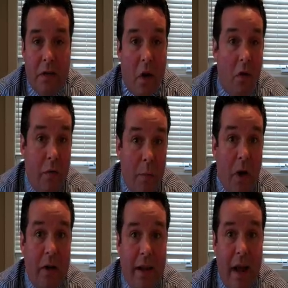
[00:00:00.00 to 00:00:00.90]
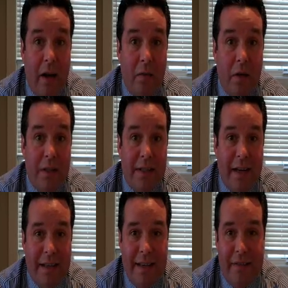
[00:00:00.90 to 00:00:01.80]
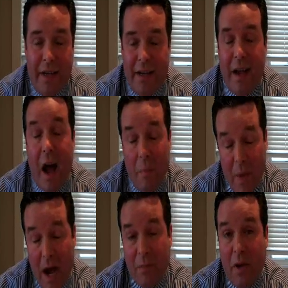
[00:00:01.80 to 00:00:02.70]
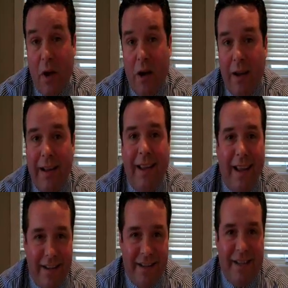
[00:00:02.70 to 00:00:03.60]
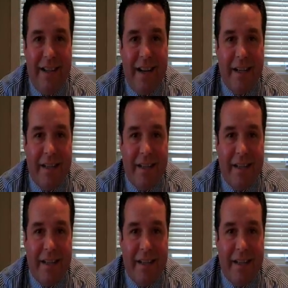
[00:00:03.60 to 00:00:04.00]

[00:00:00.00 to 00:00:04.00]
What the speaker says: So for Bergen County Real Estate TV, I'm Bob Clark, and I'll see you